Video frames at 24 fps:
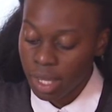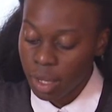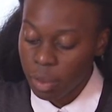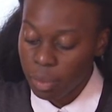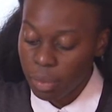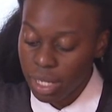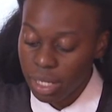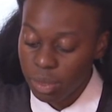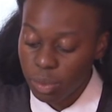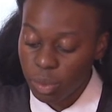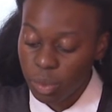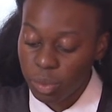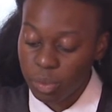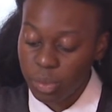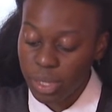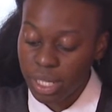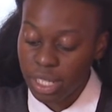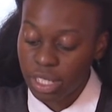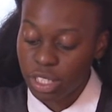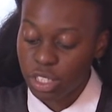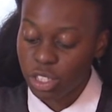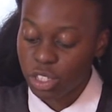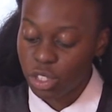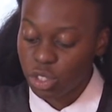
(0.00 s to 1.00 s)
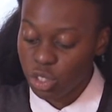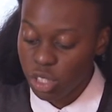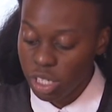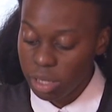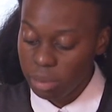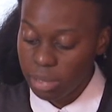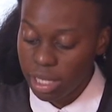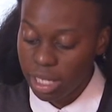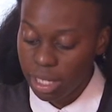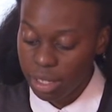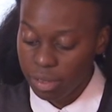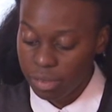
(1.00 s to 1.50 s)
But it would be
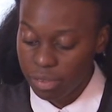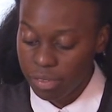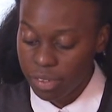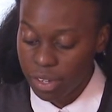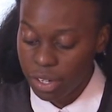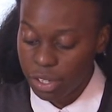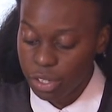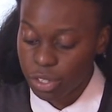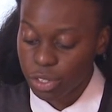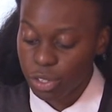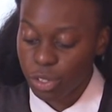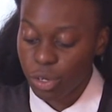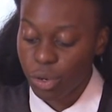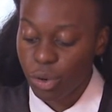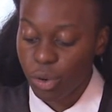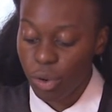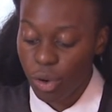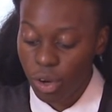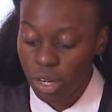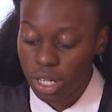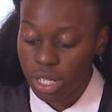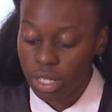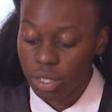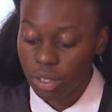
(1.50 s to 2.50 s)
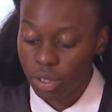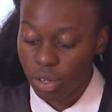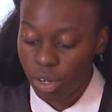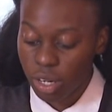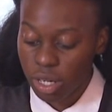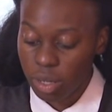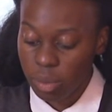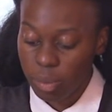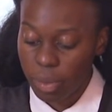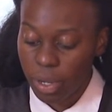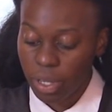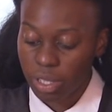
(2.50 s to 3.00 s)
extremely unfair to go on and
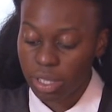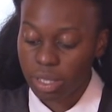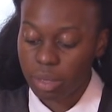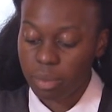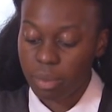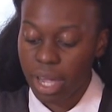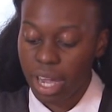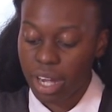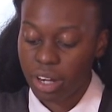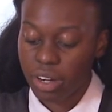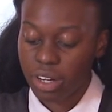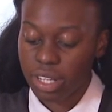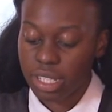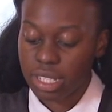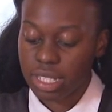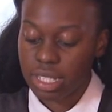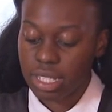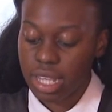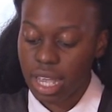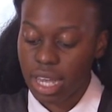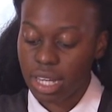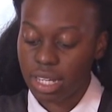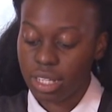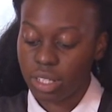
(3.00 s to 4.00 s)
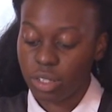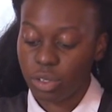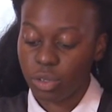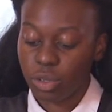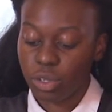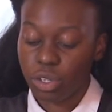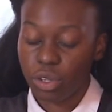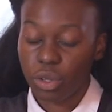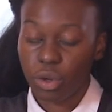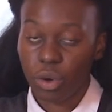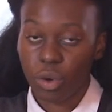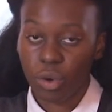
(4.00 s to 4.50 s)
on about the migrants and
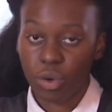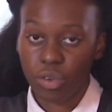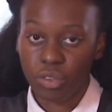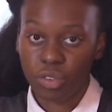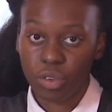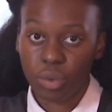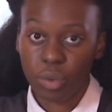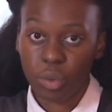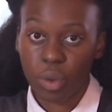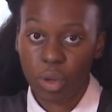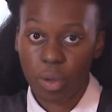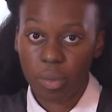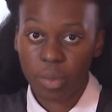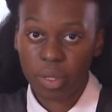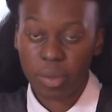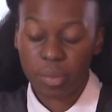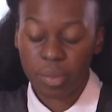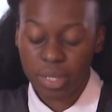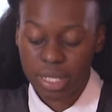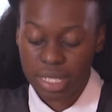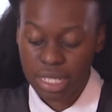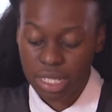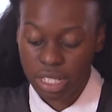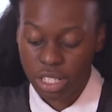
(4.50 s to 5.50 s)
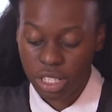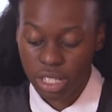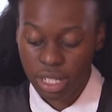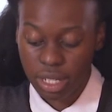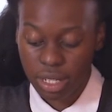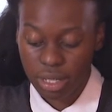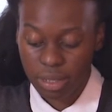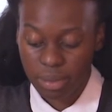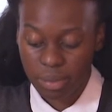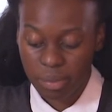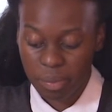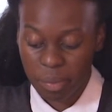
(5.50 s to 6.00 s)
ignore the overwhelming
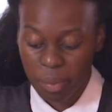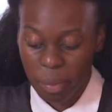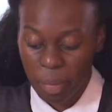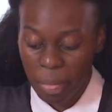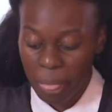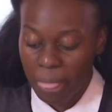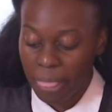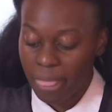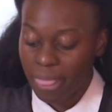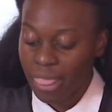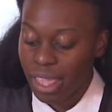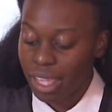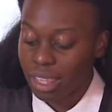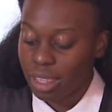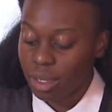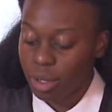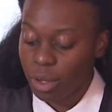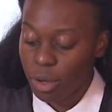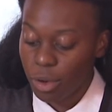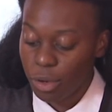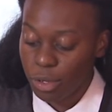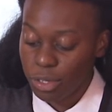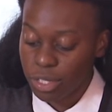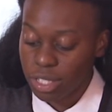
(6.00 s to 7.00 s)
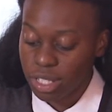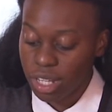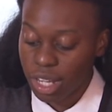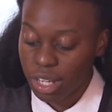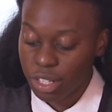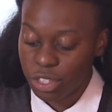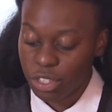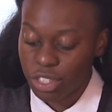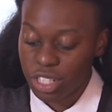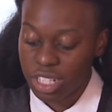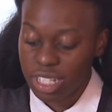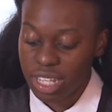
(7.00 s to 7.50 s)
position that the host
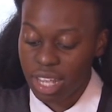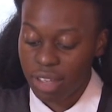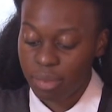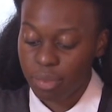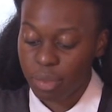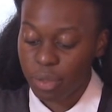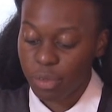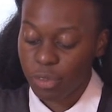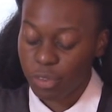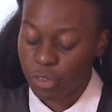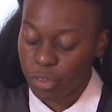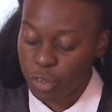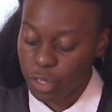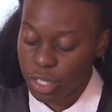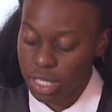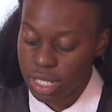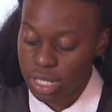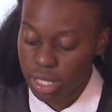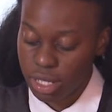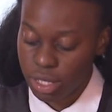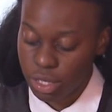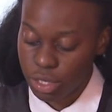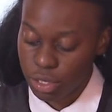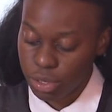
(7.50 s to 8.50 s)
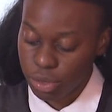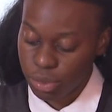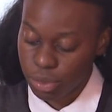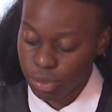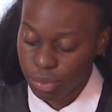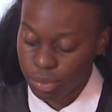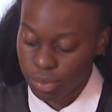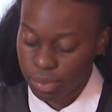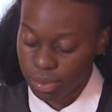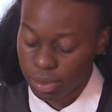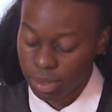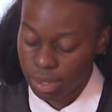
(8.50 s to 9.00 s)
countries have been forced into.
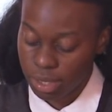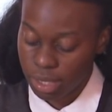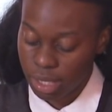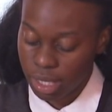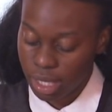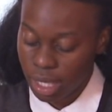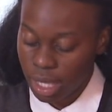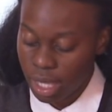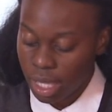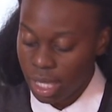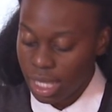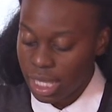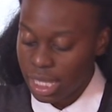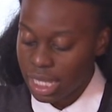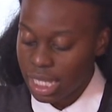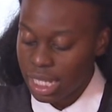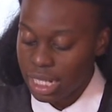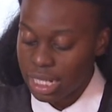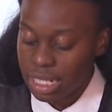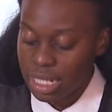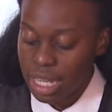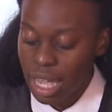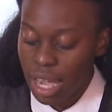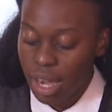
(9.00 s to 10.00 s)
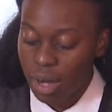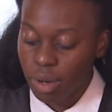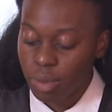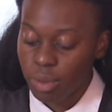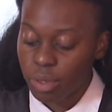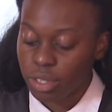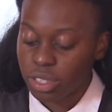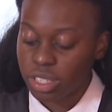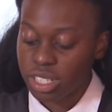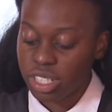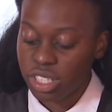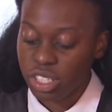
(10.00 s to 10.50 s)
The entire
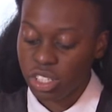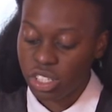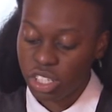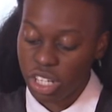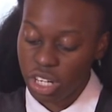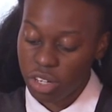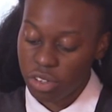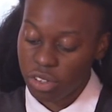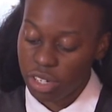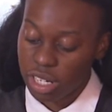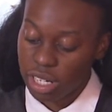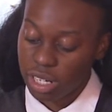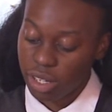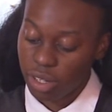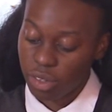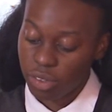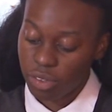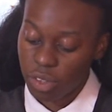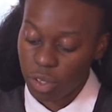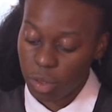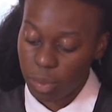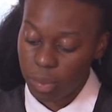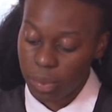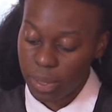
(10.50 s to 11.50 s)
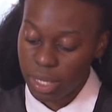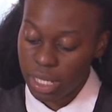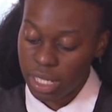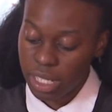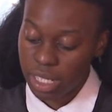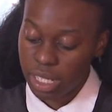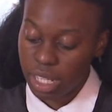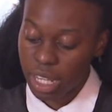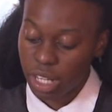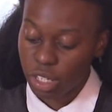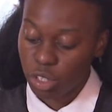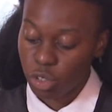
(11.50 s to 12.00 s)
world is generally of the
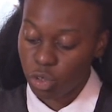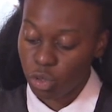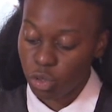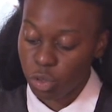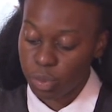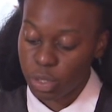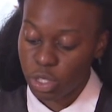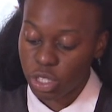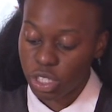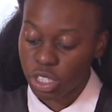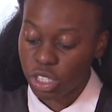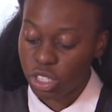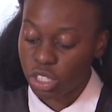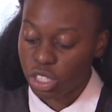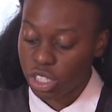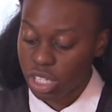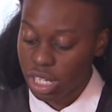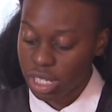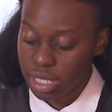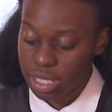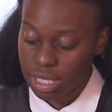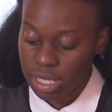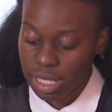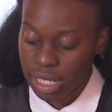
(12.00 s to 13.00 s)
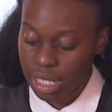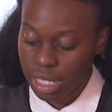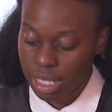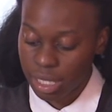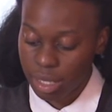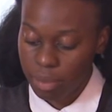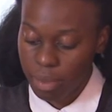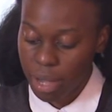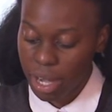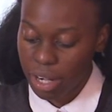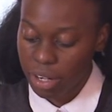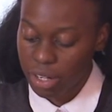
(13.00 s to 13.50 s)
opinion that Europe should just let
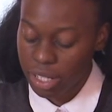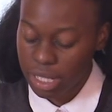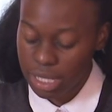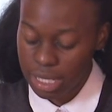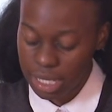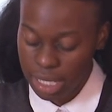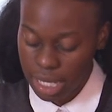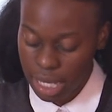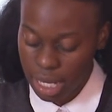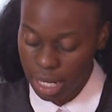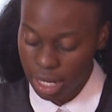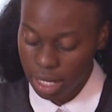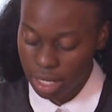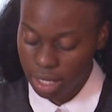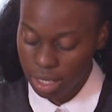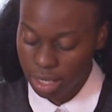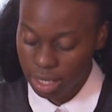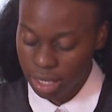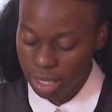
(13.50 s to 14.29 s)
the migrants in.